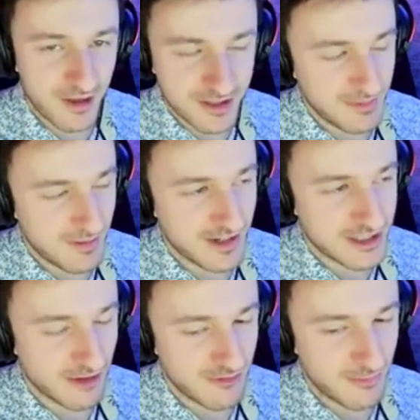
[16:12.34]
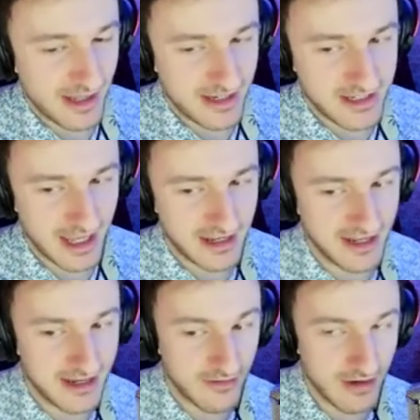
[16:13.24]
Ultimate Big Chill from Ben 10.
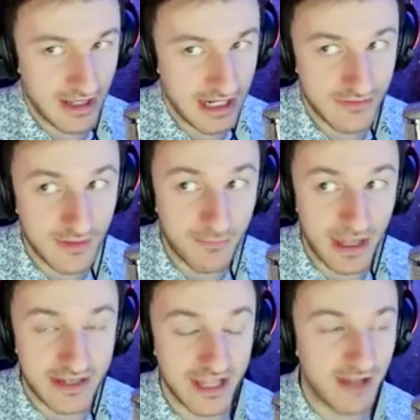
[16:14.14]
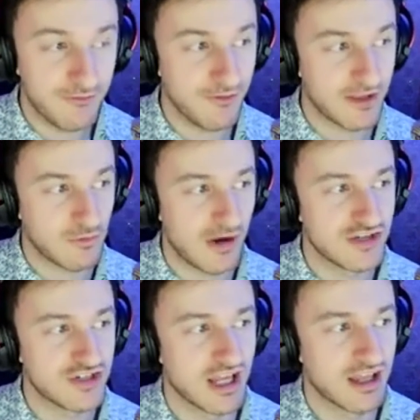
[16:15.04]
Any of the Ben 10 fans
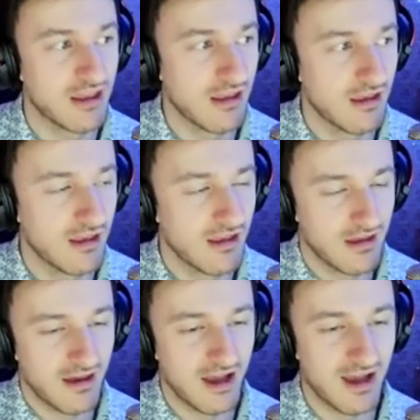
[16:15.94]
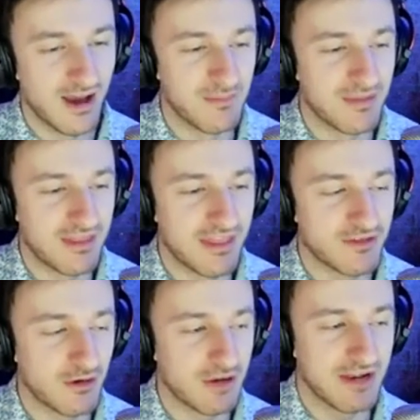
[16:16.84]
watching.
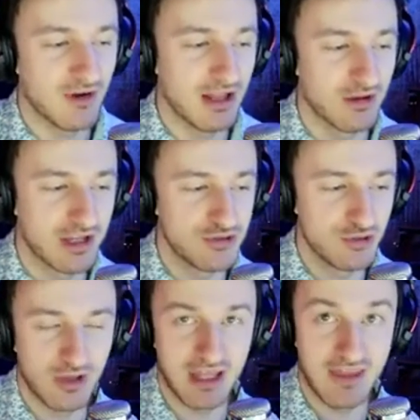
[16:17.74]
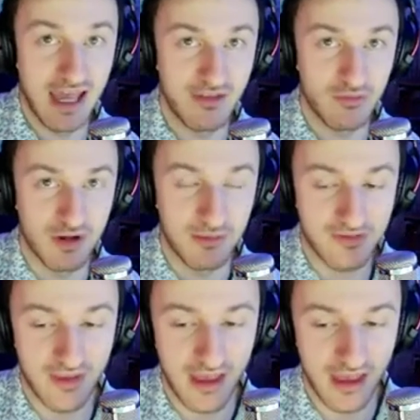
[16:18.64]
So whenever I look at Julian, that is what I'm
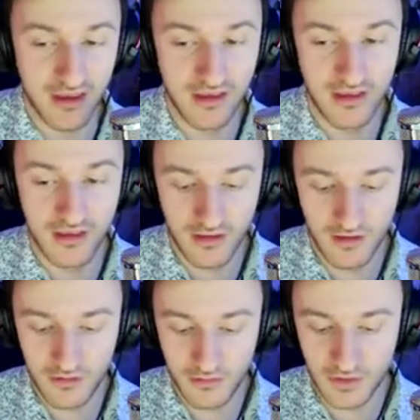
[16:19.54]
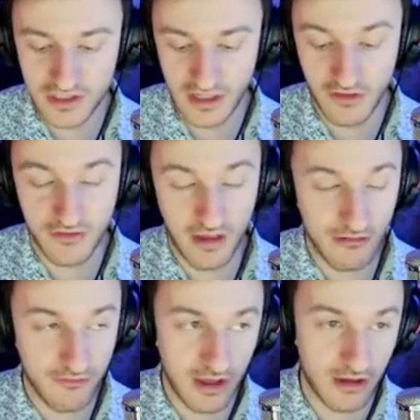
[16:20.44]
seeing, which is
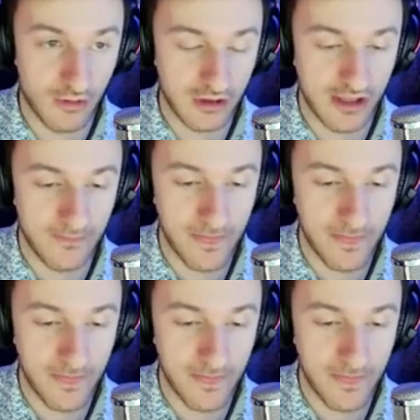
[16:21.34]
terrifying only.